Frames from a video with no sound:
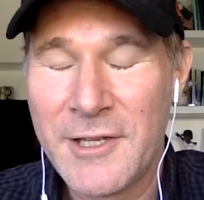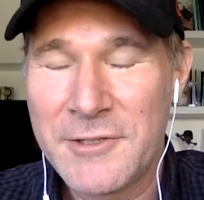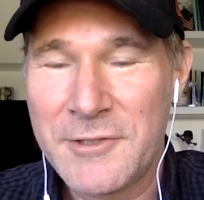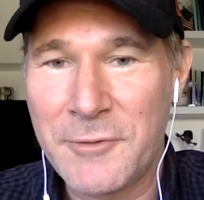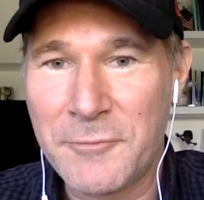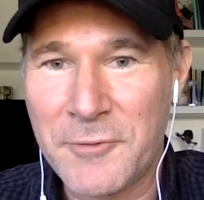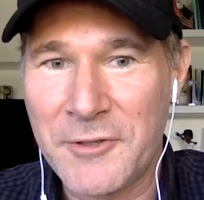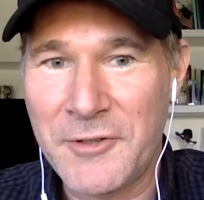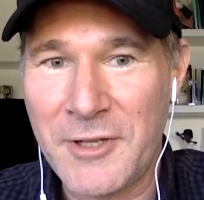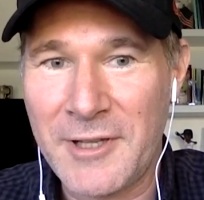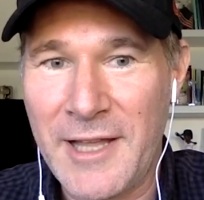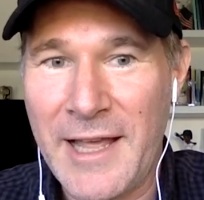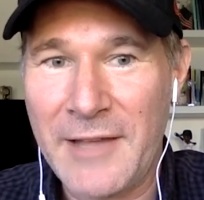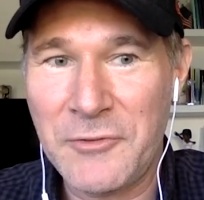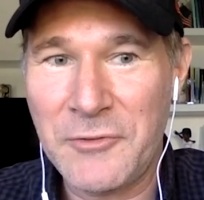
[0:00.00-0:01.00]
So for
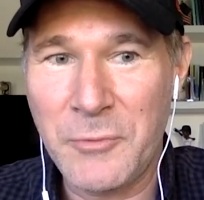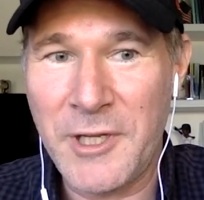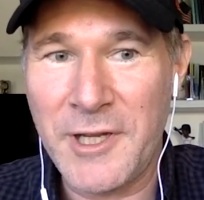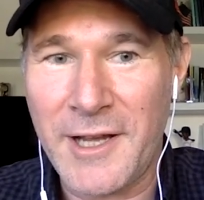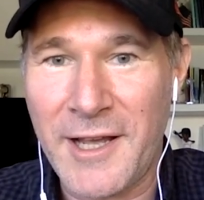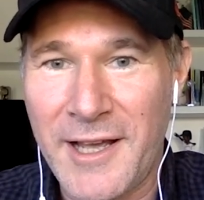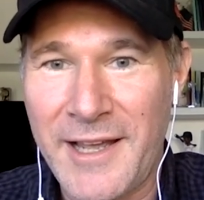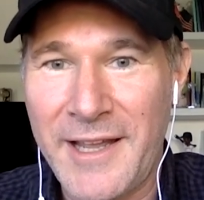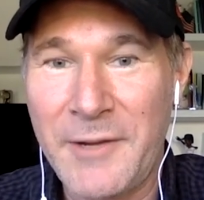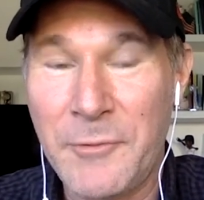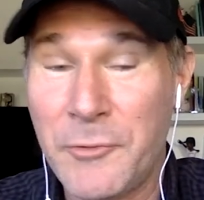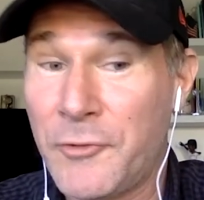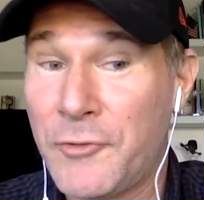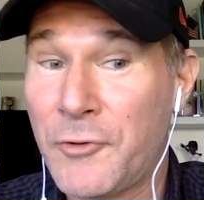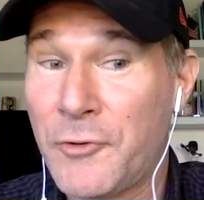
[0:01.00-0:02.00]
example, last week, I
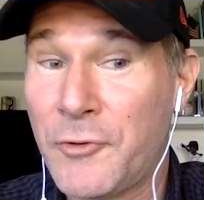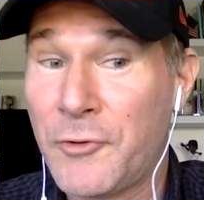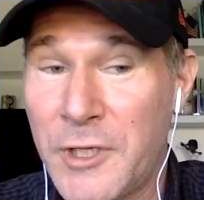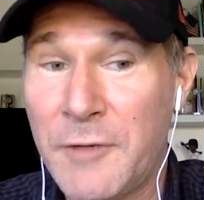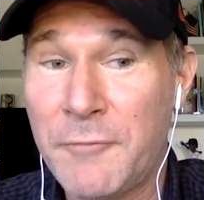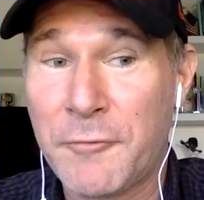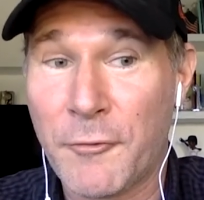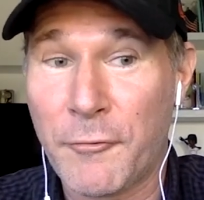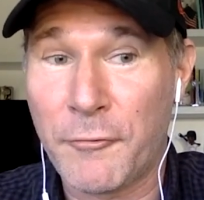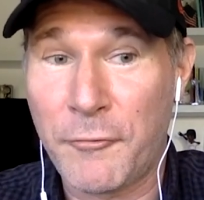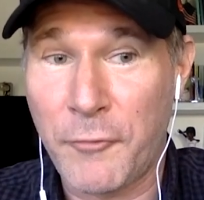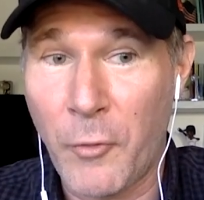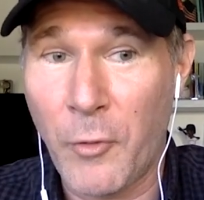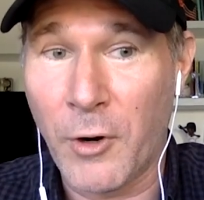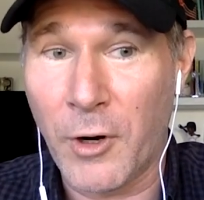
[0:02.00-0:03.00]
was three for
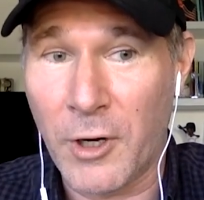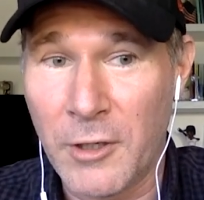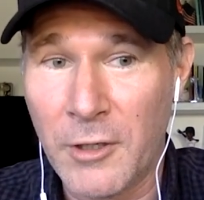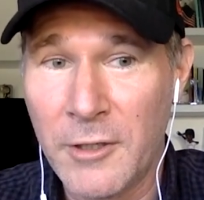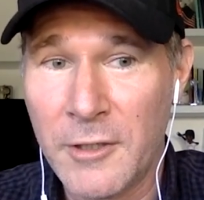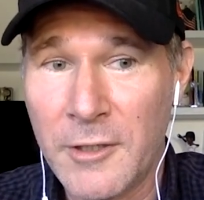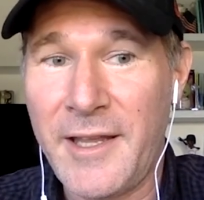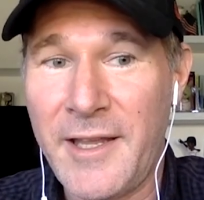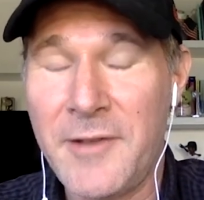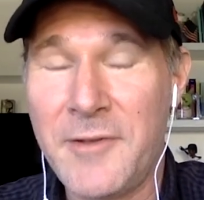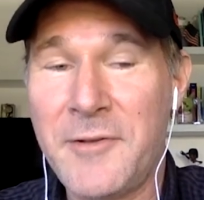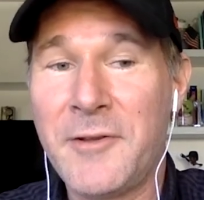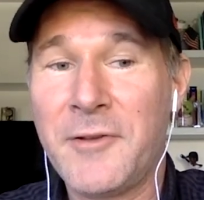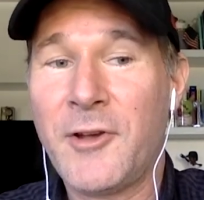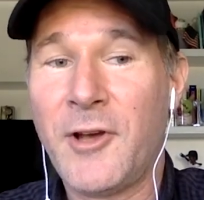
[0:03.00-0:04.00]
four
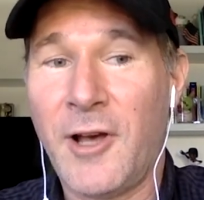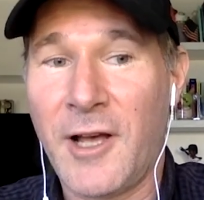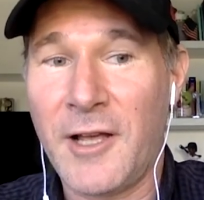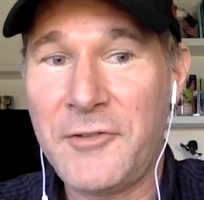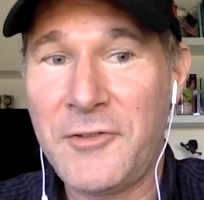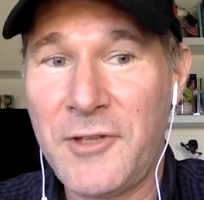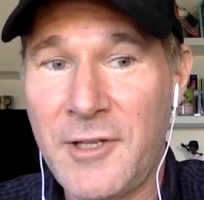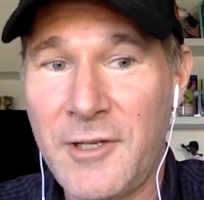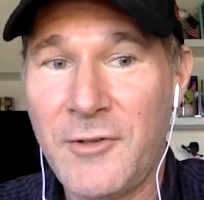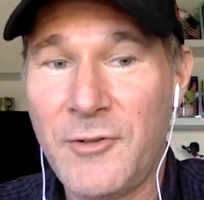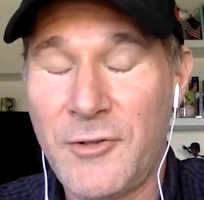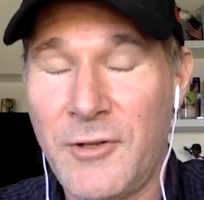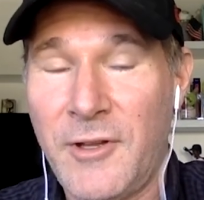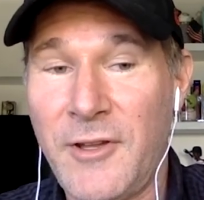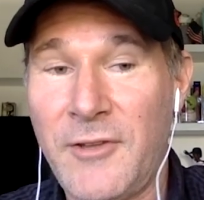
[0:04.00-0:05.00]
in
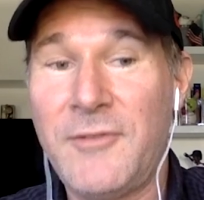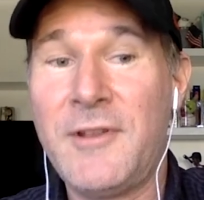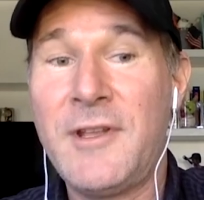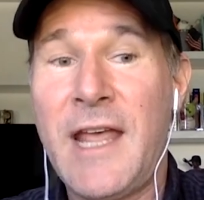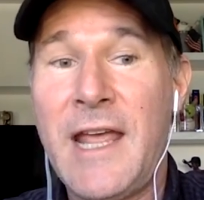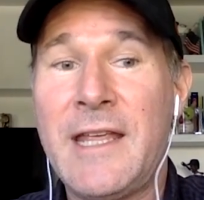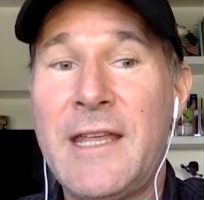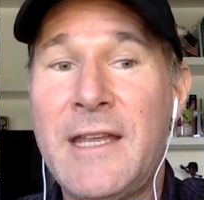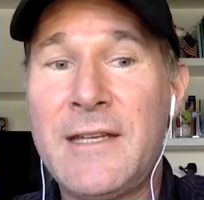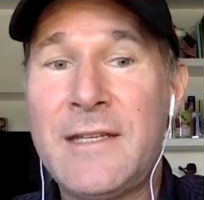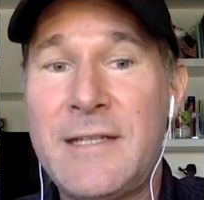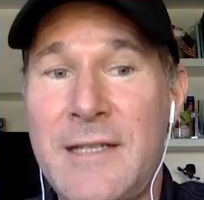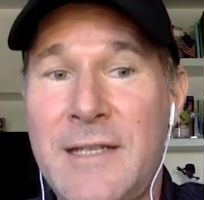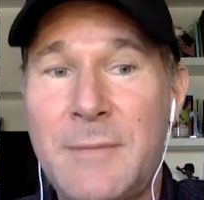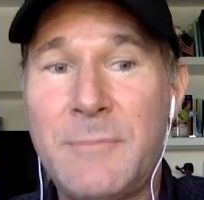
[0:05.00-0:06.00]
causing, is negging
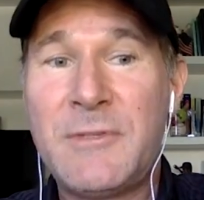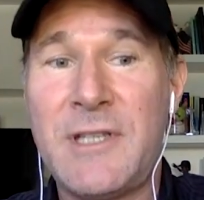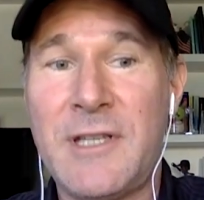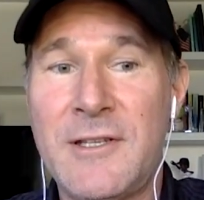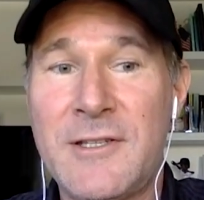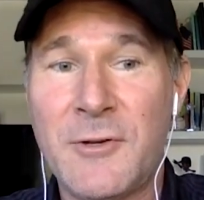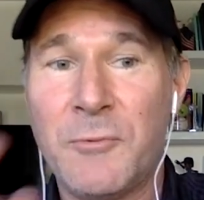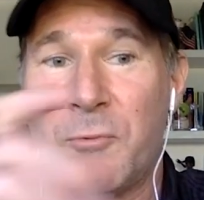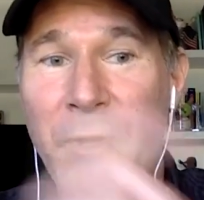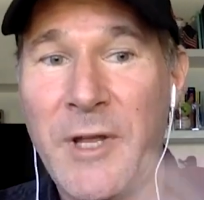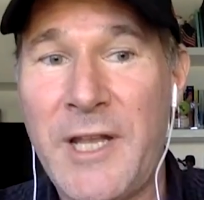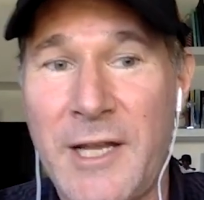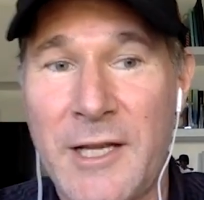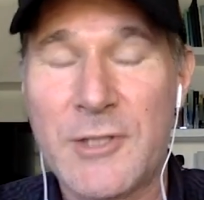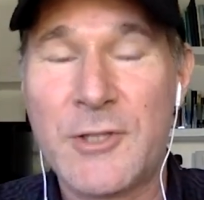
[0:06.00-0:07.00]
teams into
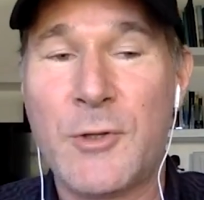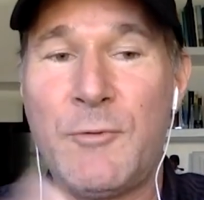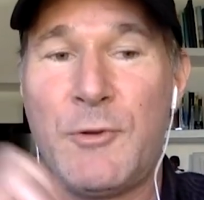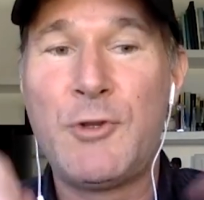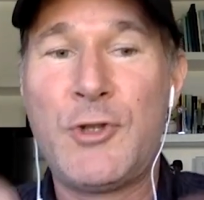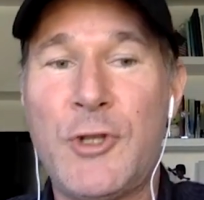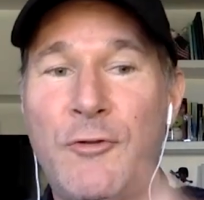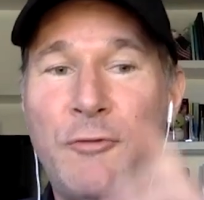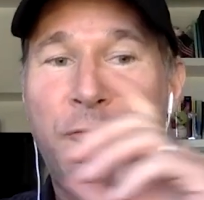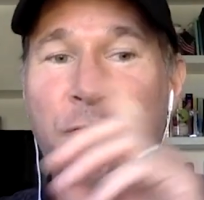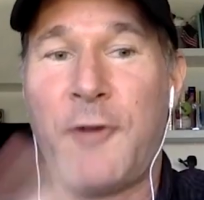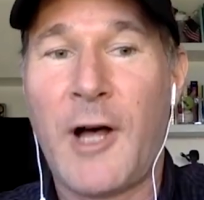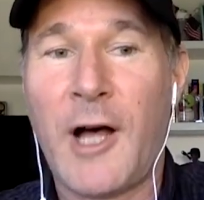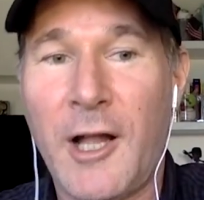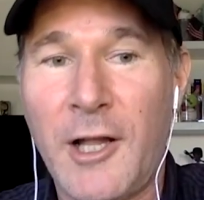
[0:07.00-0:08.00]
winning. So if you just
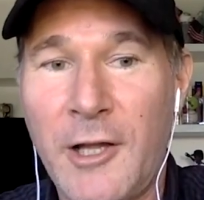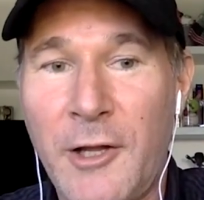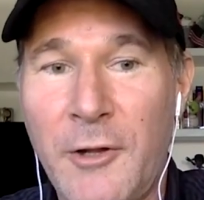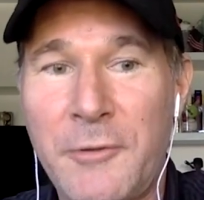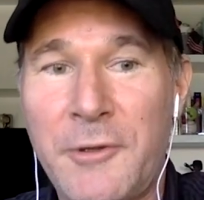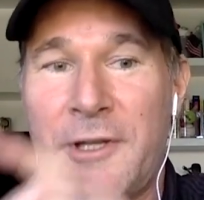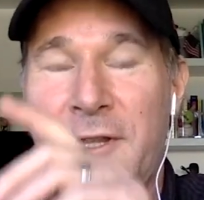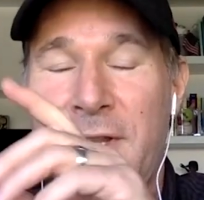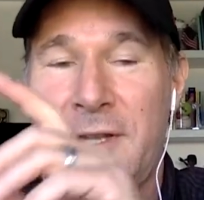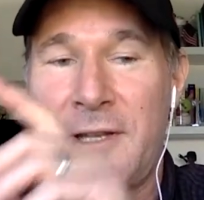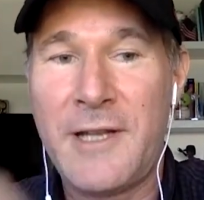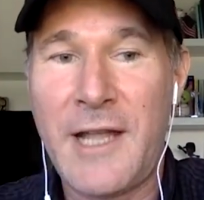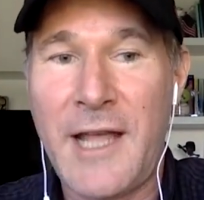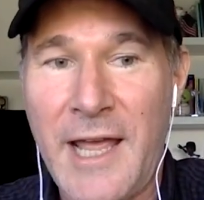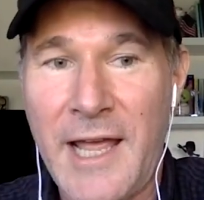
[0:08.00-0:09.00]
wow. followed the
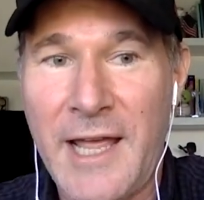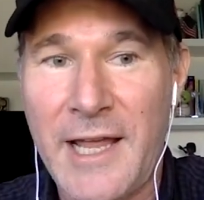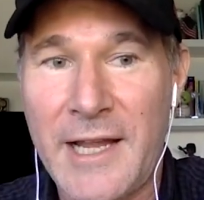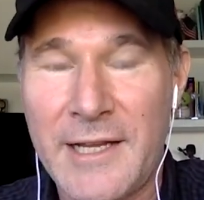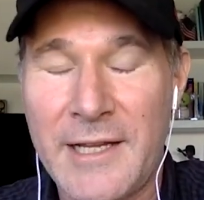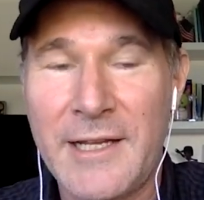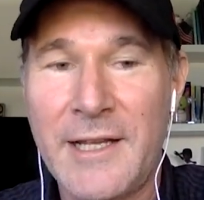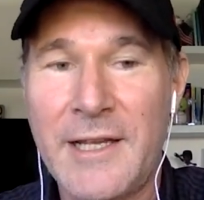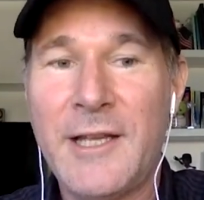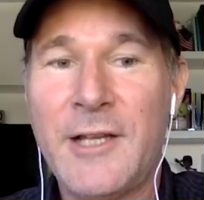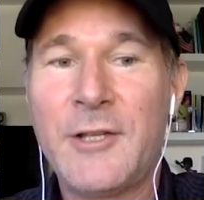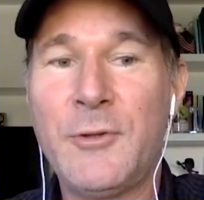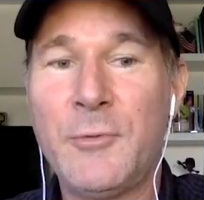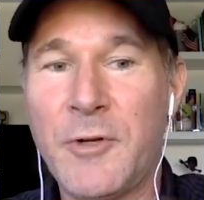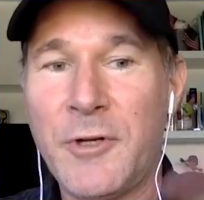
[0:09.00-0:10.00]
neg,
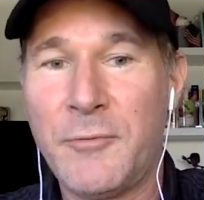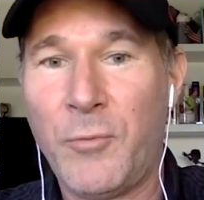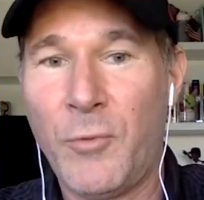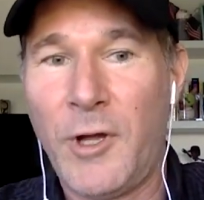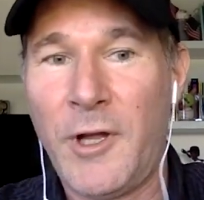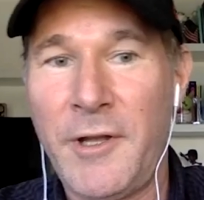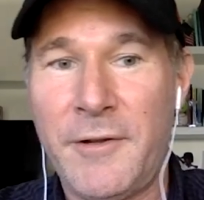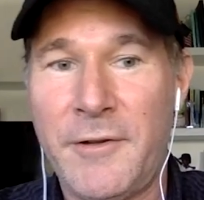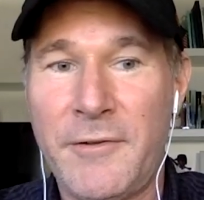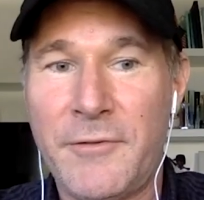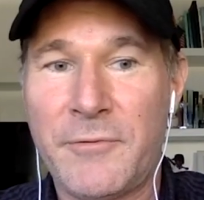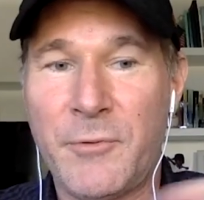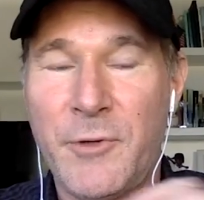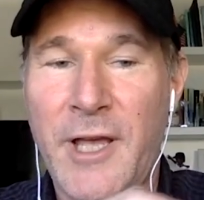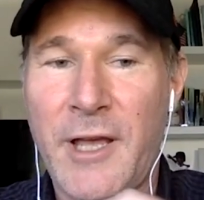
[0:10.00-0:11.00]
you would have won
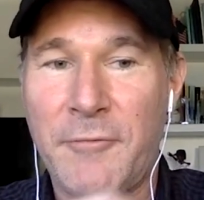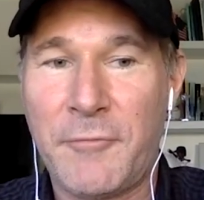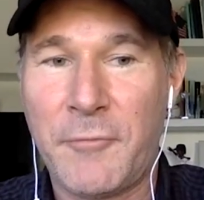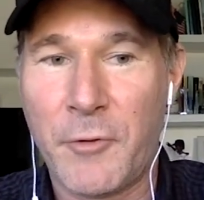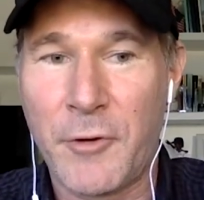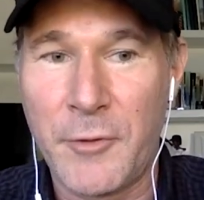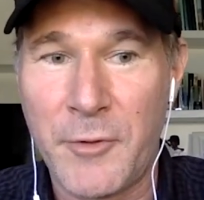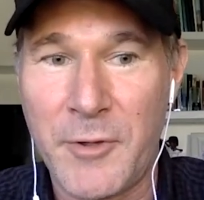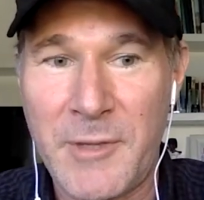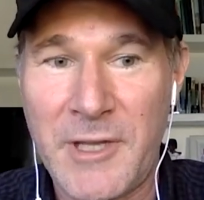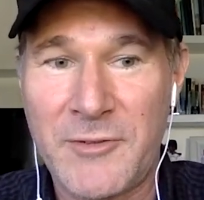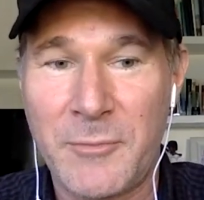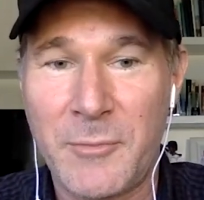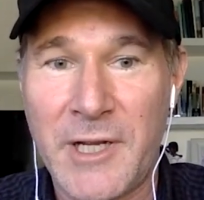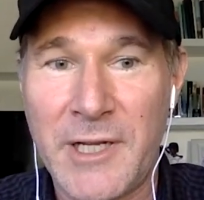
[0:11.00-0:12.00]
three out of four. You would have
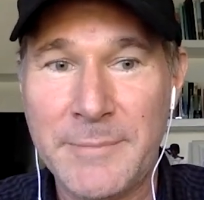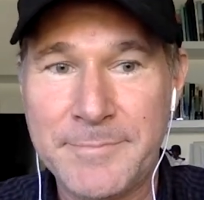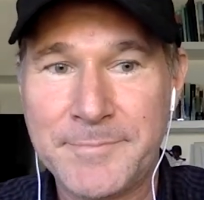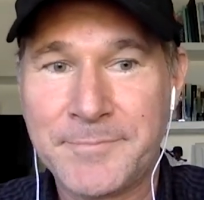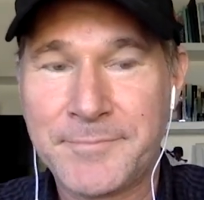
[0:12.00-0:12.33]
made some money.